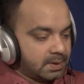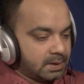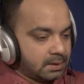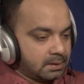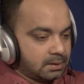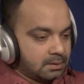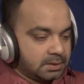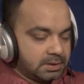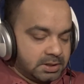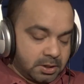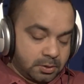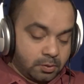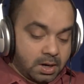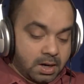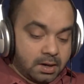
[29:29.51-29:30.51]

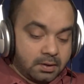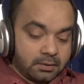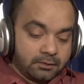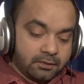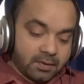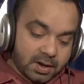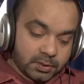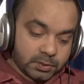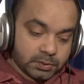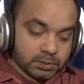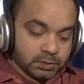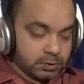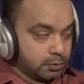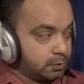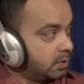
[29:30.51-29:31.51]
Tewa
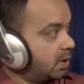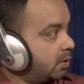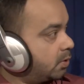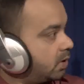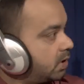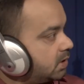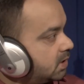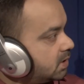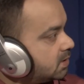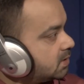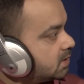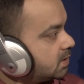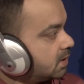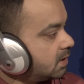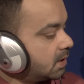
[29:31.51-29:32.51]
Whanau to our
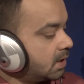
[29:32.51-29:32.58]
audience.